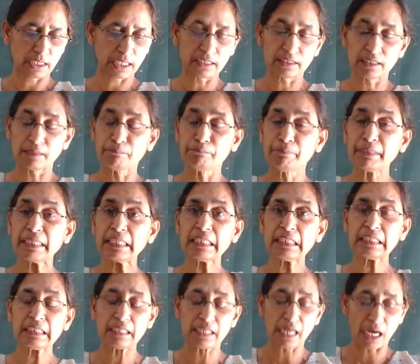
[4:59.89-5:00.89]
in the
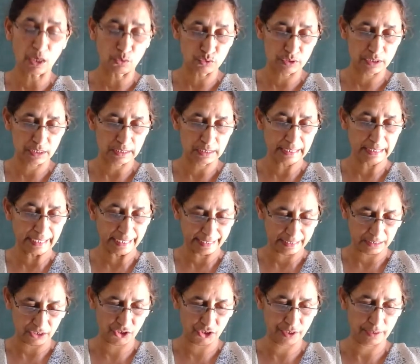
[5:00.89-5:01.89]
bee-loved
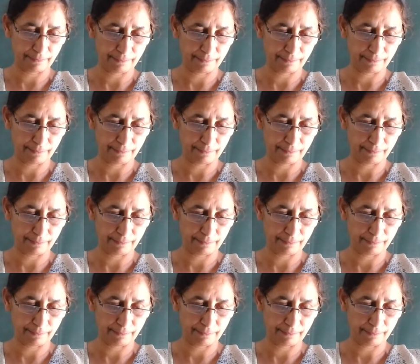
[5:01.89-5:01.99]
glade.